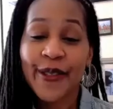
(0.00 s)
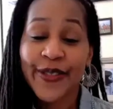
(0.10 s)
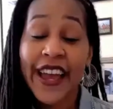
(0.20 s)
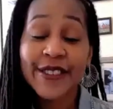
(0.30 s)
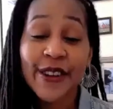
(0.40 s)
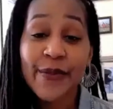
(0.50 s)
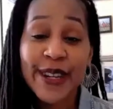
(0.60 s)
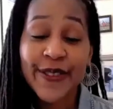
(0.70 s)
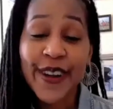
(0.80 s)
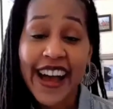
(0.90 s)
thank you so
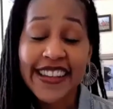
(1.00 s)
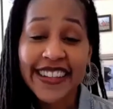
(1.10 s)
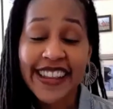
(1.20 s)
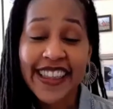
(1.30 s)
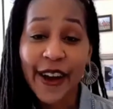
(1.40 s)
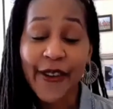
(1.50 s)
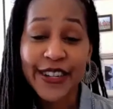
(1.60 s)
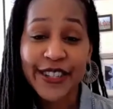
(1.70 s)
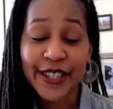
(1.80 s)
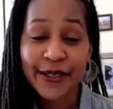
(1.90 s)
much for asking that
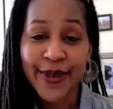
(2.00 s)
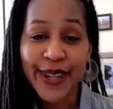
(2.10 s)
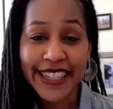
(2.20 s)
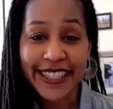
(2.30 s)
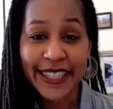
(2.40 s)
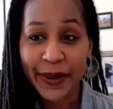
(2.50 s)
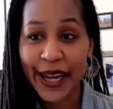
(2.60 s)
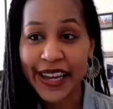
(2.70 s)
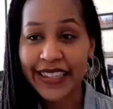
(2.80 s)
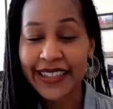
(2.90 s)
question, Melissa,
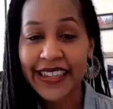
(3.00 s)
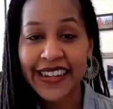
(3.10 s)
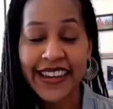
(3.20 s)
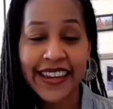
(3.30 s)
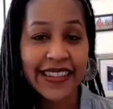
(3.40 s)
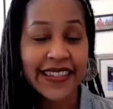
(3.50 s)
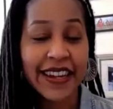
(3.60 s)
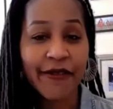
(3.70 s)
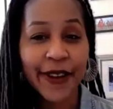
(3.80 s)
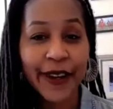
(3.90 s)
because it has
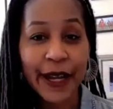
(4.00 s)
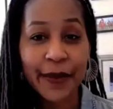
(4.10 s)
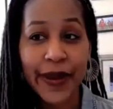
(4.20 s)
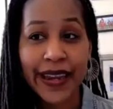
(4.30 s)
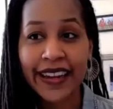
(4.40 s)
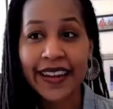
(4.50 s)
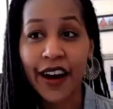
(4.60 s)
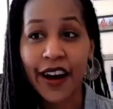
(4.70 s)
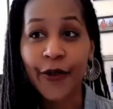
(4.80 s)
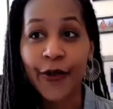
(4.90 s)
definitely been
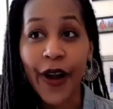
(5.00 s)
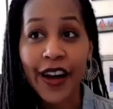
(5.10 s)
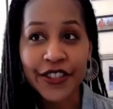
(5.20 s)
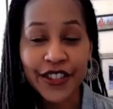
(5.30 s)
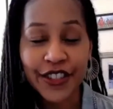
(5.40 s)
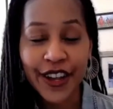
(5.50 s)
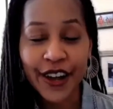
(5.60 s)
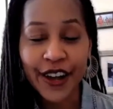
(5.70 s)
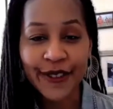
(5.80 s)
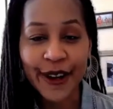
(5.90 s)
a rush
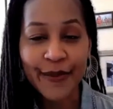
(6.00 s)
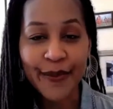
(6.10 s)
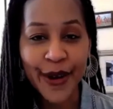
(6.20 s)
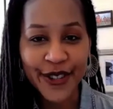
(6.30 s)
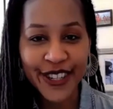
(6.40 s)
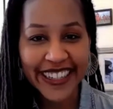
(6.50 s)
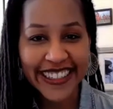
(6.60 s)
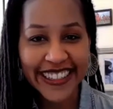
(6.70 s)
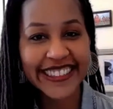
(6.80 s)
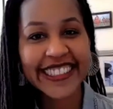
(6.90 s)
of
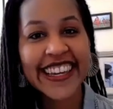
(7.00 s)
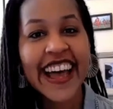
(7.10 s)
emotions.